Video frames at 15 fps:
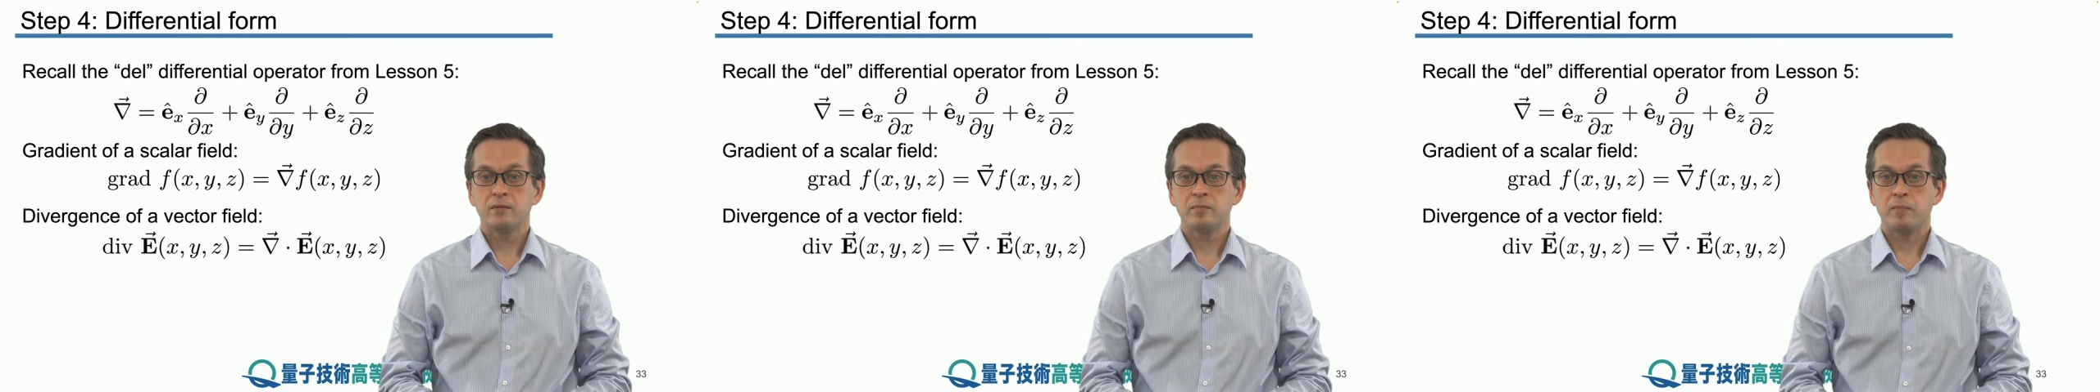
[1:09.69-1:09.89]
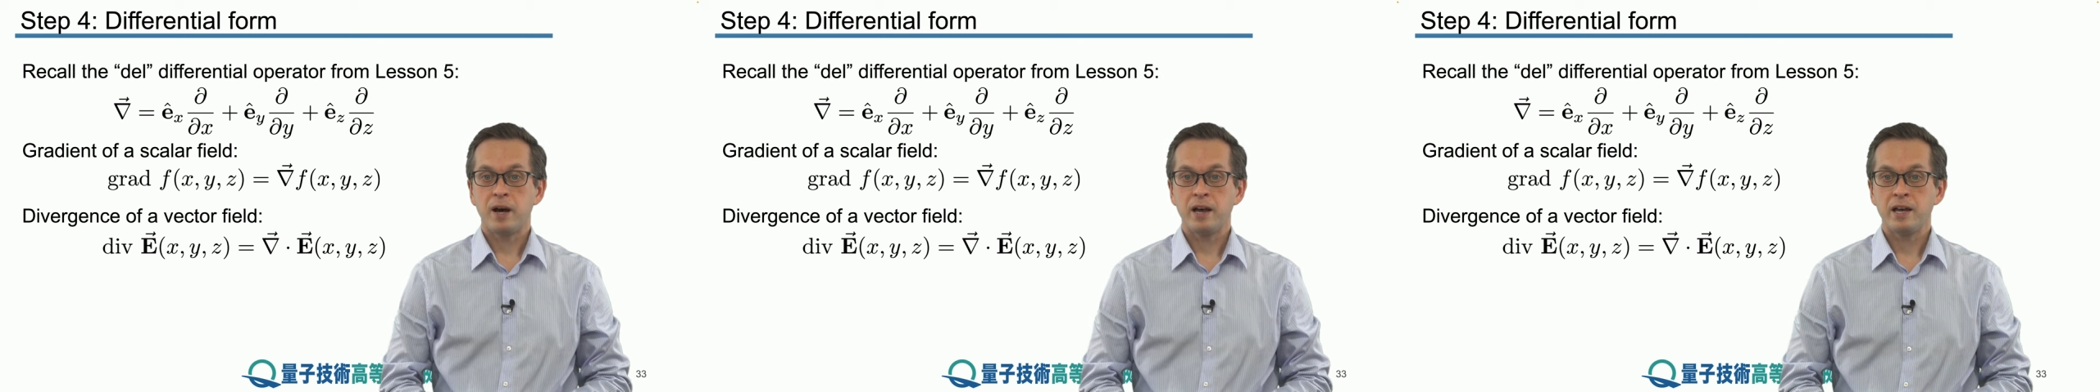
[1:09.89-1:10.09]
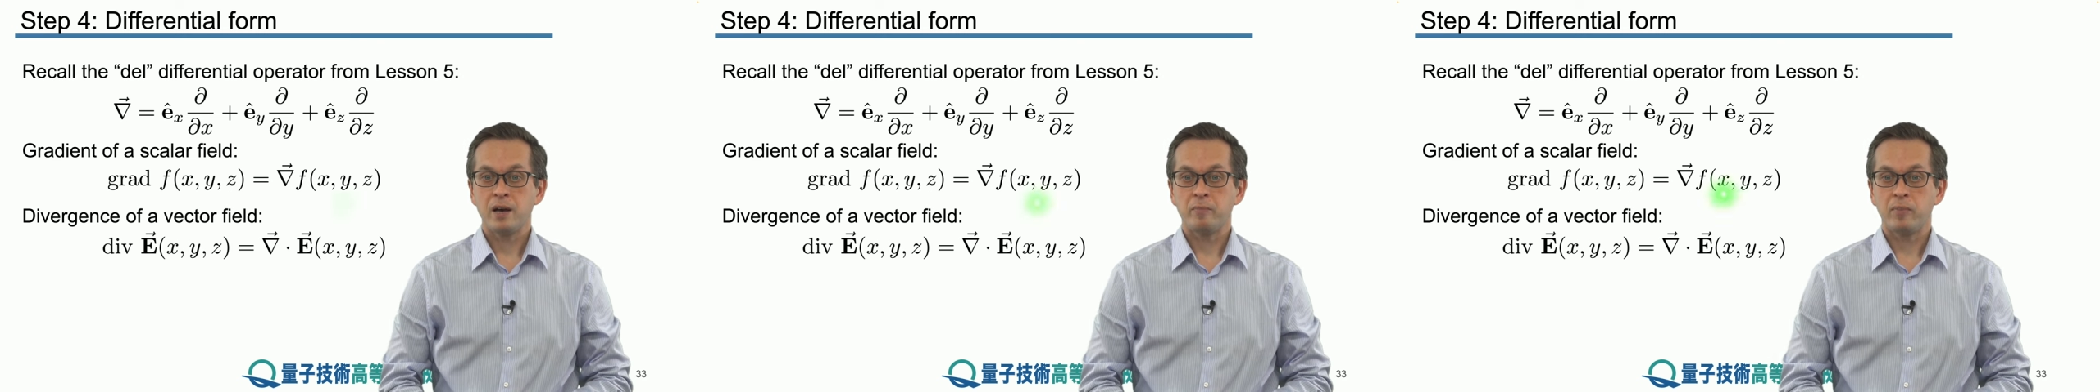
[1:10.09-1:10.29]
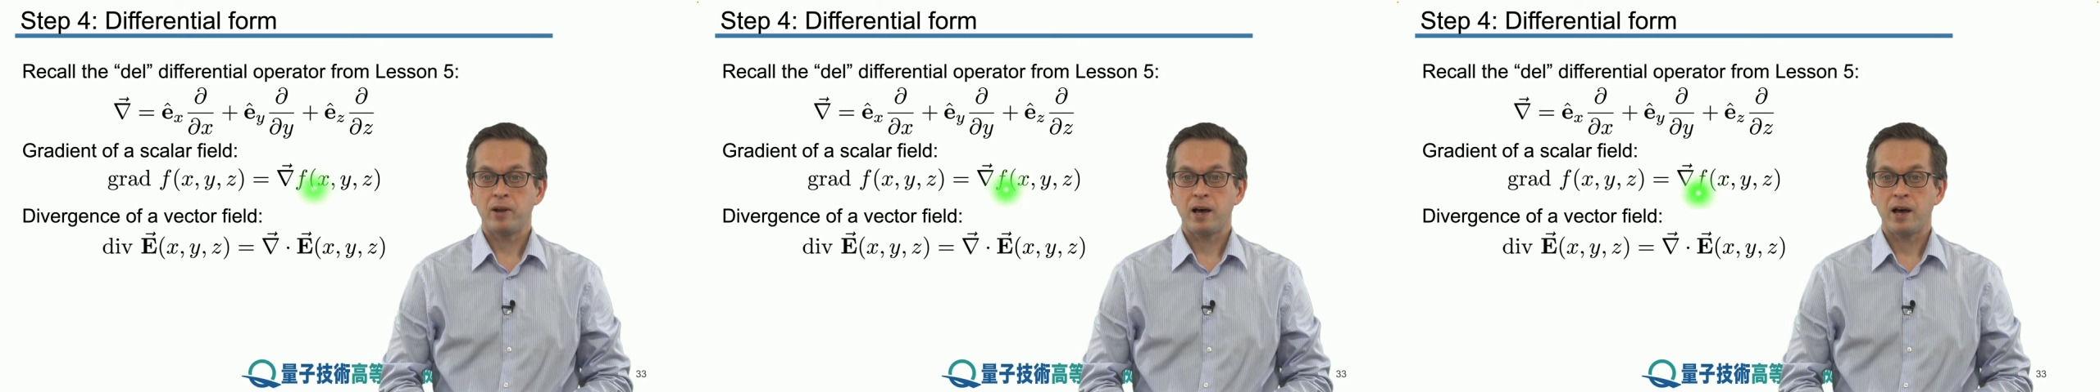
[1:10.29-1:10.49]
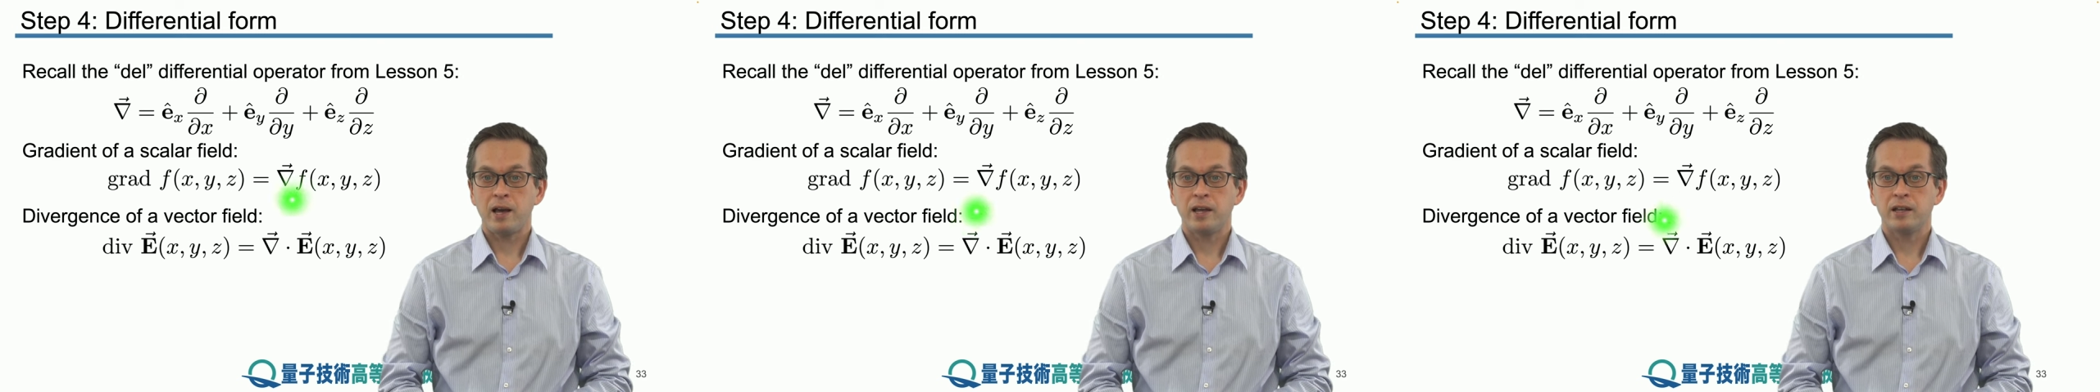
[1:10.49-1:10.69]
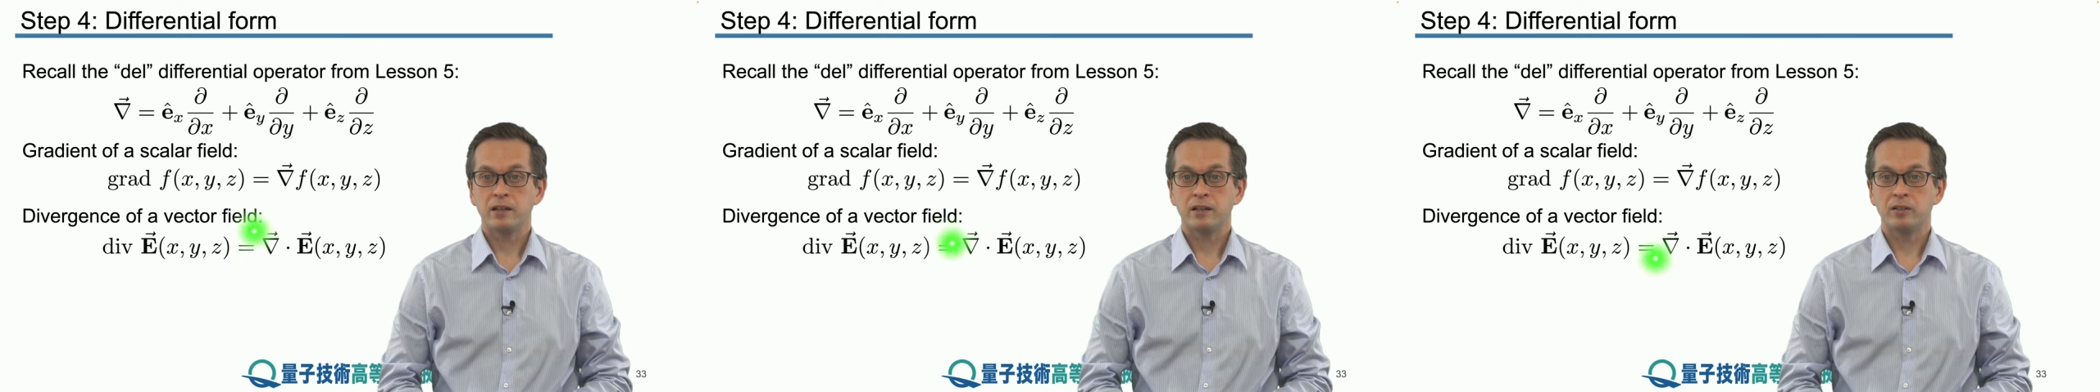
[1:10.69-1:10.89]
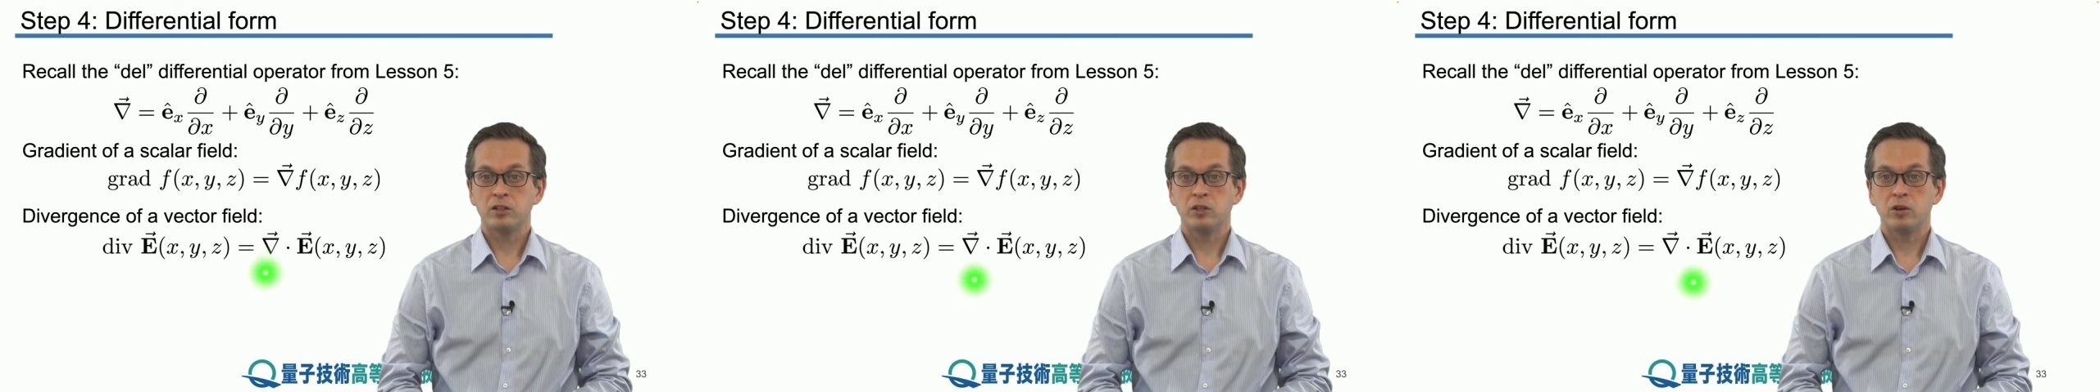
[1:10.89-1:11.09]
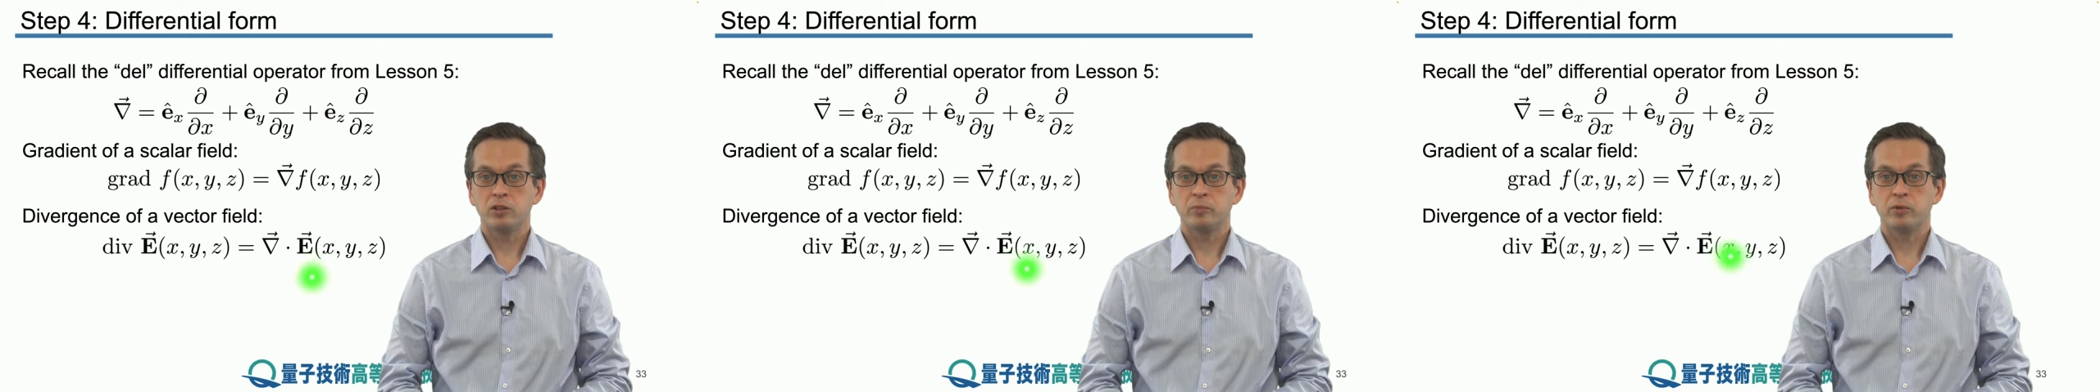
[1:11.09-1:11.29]
by applying the
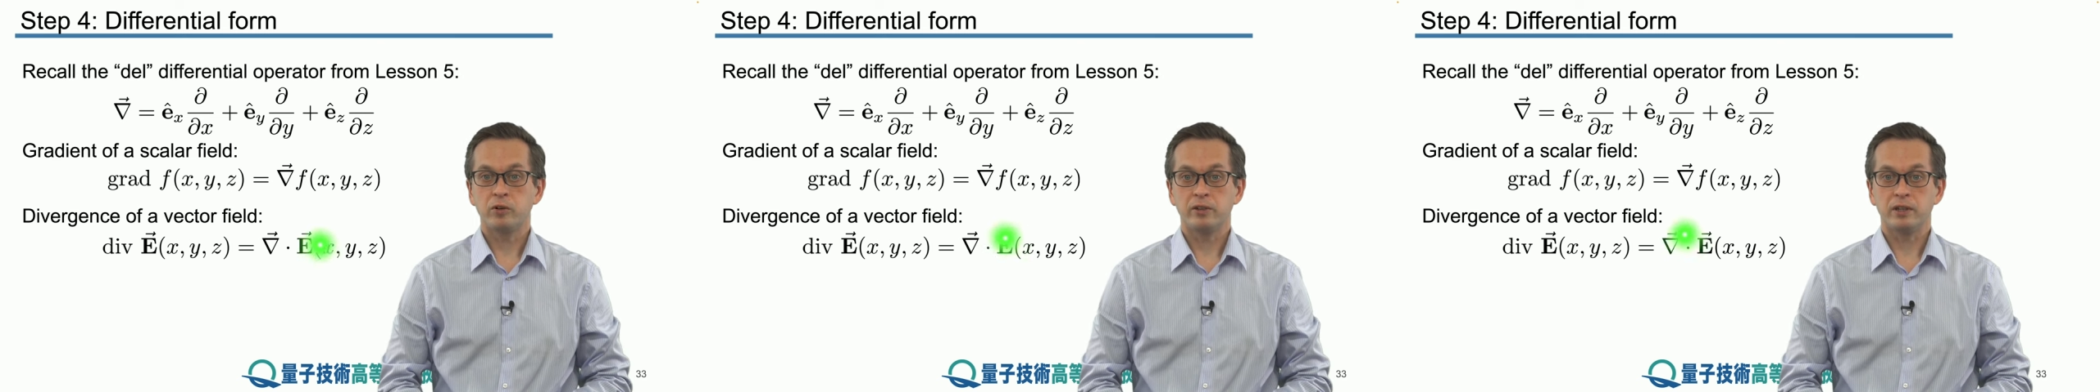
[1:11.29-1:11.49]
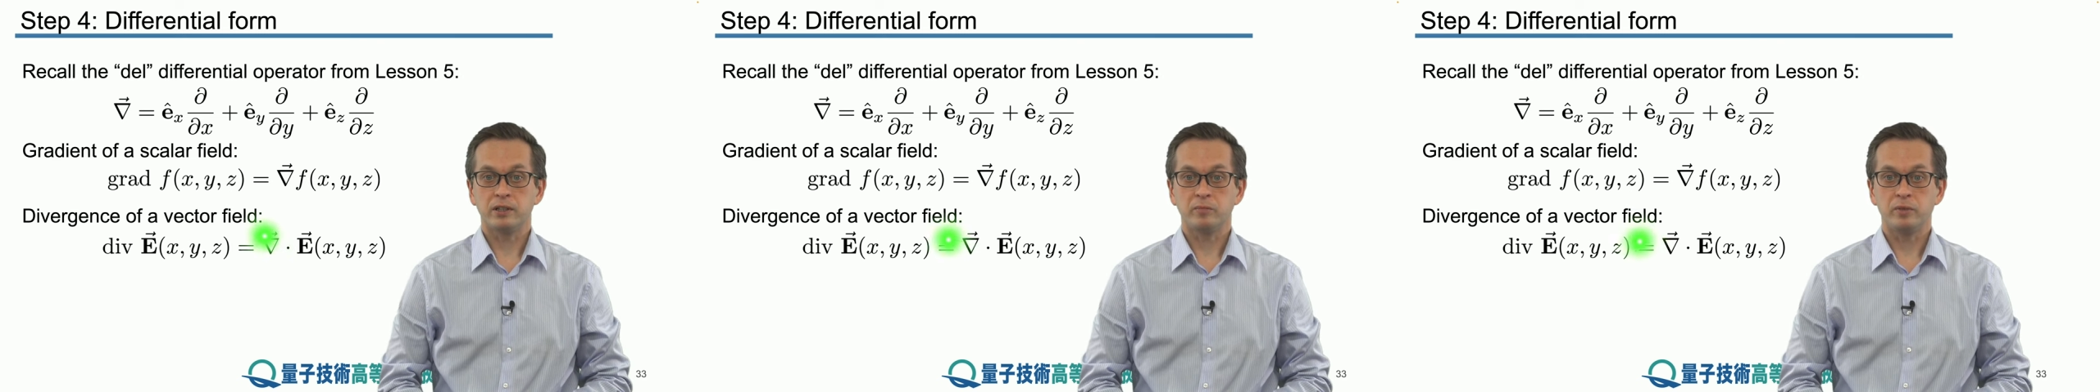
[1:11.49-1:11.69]
dot product